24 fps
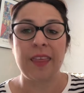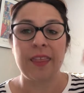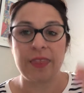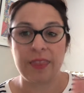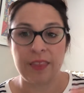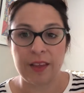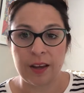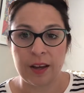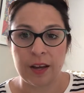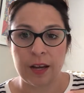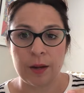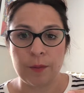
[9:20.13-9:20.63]

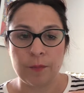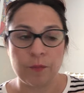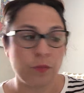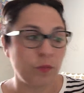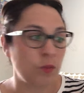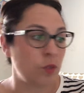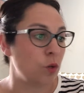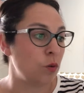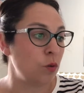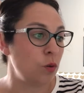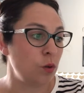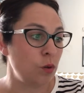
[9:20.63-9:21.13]
the,
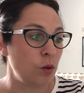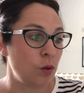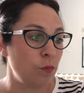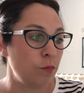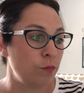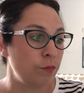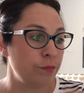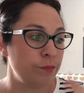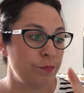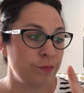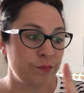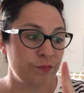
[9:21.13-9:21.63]
no,
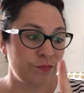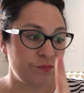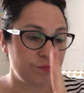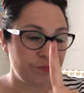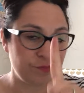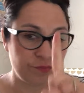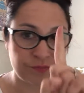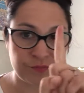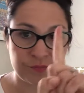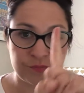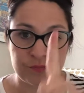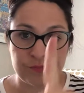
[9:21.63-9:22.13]

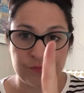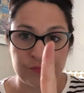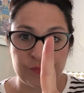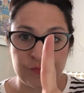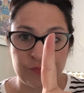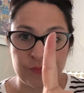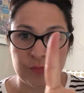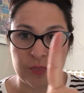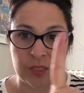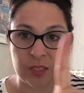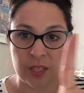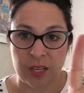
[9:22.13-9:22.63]

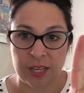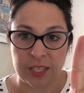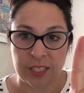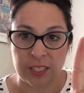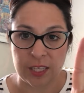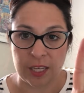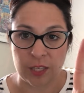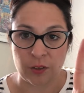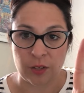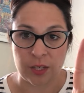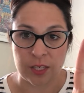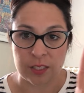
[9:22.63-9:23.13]
I
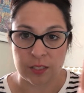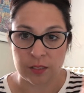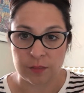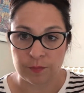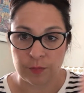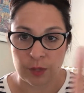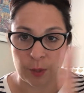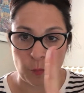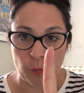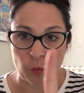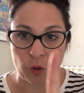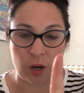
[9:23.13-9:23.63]
digress,
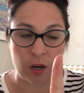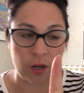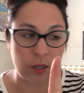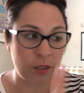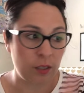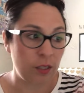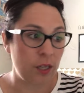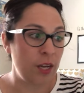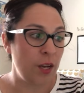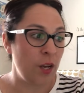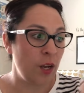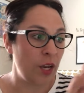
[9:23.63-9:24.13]
I'm wrong.
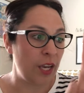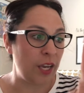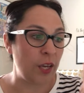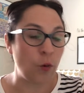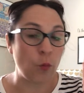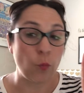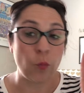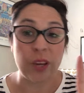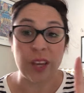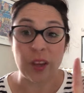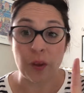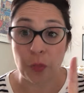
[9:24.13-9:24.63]

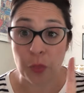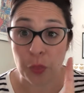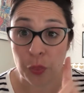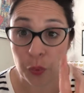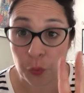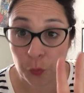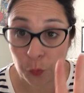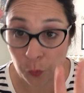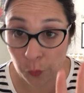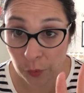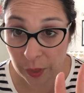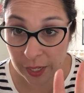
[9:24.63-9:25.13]
In week
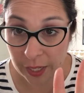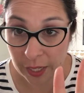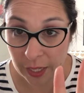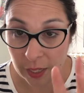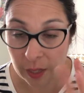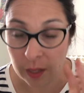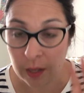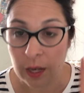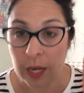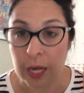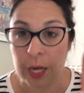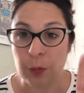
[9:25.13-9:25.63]

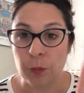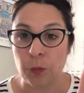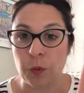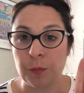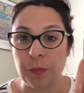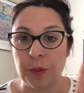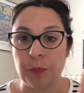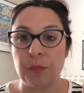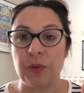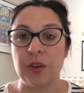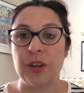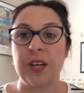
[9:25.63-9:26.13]
3, I will
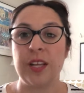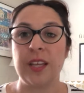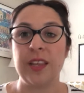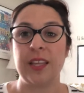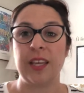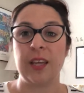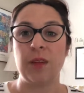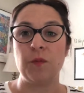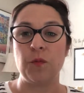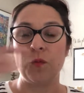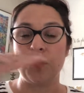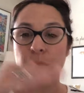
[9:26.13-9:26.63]
be putting
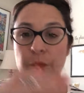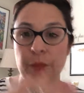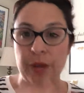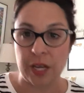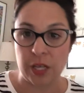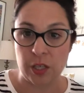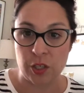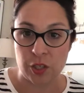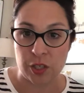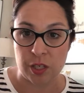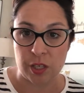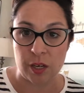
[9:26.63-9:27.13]
the
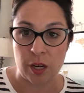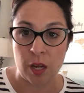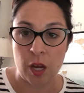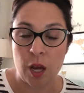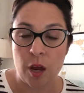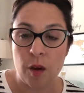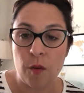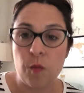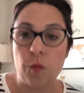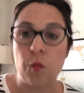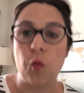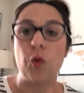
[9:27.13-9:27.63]
information
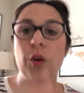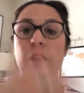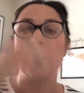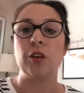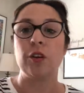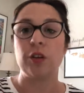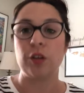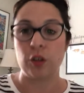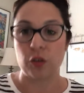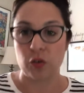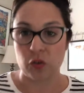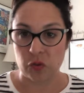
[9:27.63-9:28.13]
for
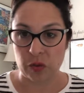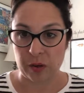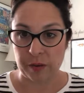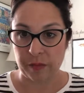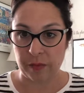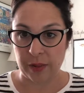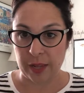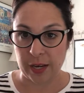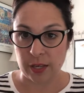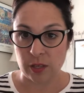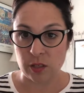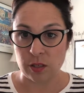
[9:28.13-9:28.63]
your news
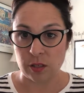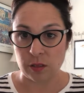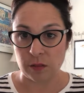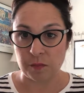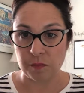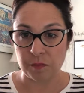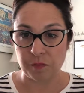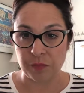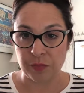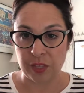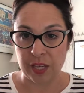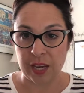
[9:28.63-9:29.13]
reflection,
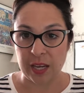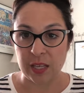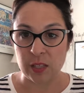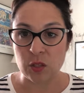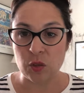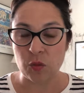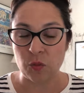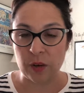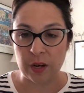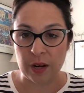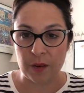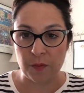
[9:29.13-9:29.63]
okay?
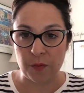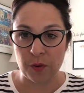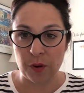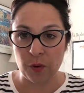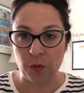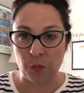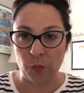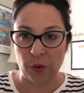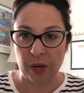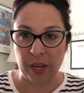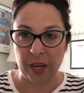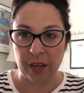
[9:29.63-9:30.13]
So
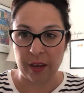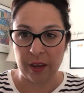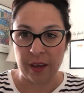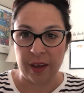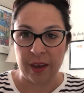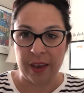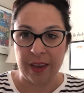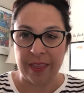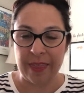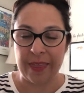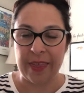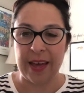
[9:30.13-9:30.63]
whatever week
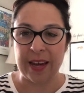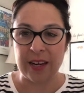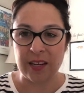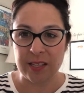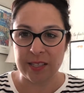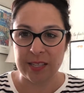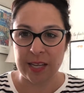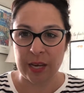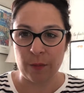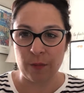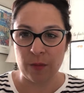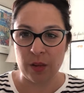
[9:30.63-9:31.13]
that
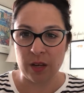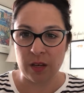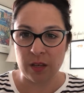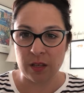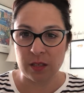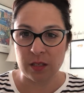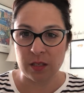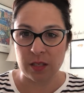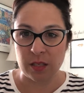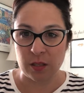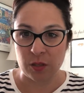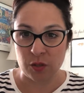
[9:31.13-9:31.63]

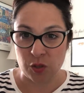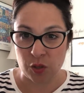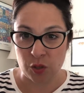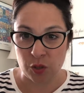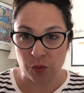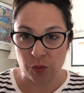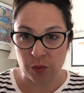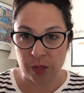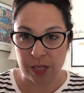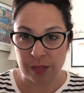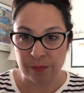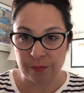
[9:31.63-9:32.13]
assignment is
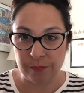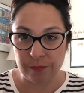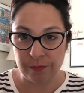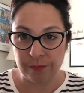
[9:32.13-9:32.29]
due in,